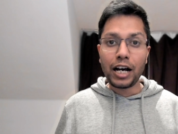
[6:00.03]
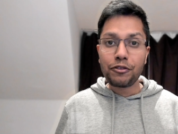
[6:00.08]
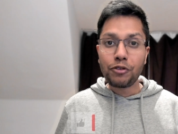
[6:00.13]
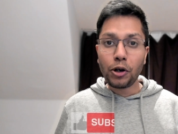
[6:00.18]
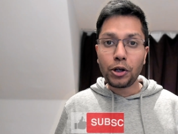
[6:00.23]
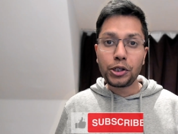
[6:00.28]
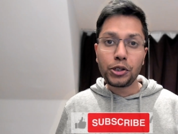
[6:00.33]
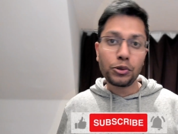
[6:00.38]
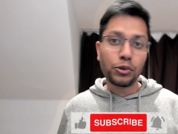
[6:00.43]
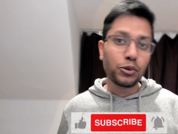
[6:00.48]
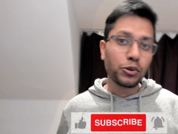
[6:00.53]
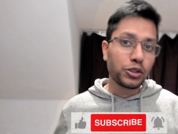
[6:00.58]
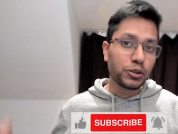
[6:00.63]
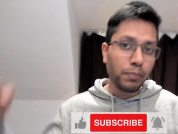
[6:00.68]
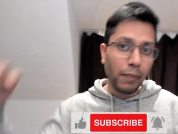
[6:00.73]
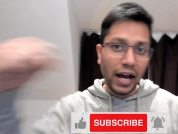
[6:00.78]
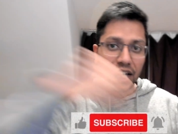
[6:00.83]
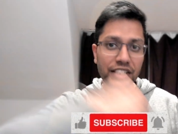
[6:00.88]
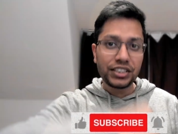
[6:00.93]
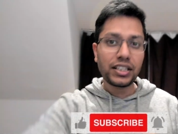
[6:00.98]
want you to
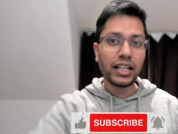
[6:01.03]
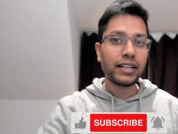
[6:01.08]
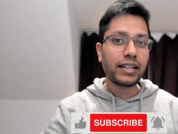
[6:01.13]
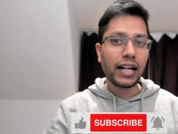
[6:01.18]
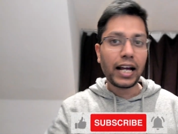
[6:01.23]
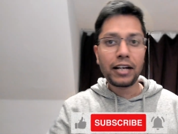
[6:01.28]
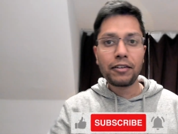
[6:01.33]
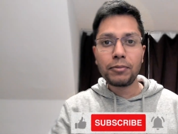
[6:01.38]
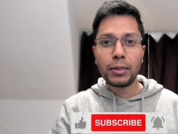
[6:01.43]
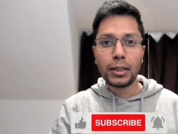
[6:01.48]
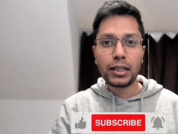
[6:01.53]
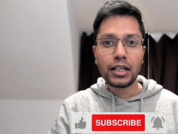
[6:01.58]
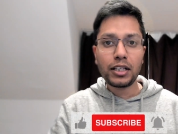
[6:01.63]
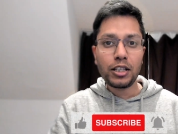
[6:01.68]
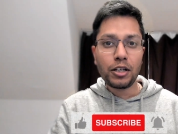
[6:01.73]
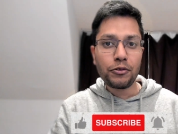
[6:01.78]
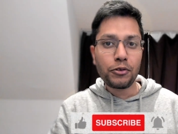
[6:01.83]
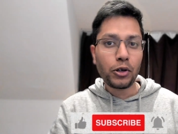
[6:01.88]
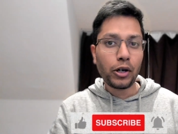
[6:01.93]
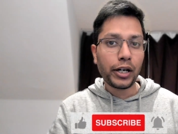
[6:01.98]
smash that like button
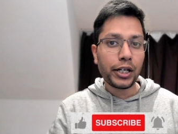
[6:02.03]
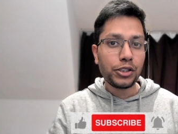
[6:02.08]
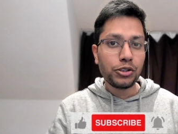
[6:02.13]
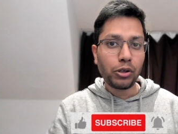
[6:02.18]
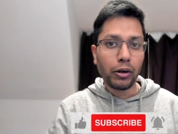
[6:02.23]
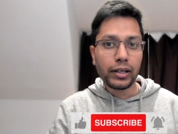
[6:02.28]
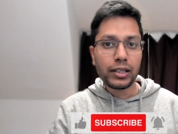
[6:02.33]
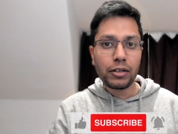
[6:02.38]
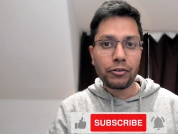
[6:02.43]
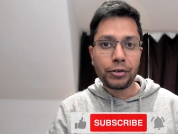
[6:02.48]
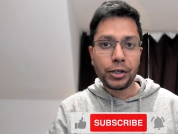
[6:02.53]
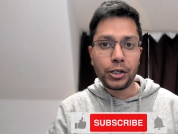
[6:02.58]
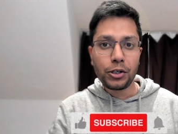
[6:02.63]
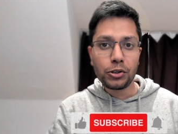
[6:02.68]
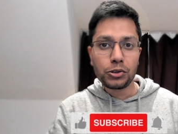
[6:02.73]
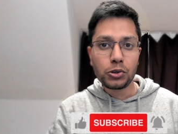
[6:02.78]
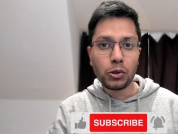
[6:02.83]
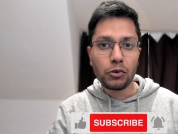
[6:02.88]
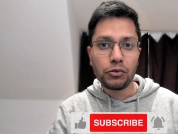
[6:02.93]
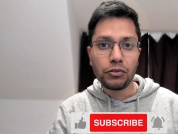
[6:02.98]
if you are enjoying the video so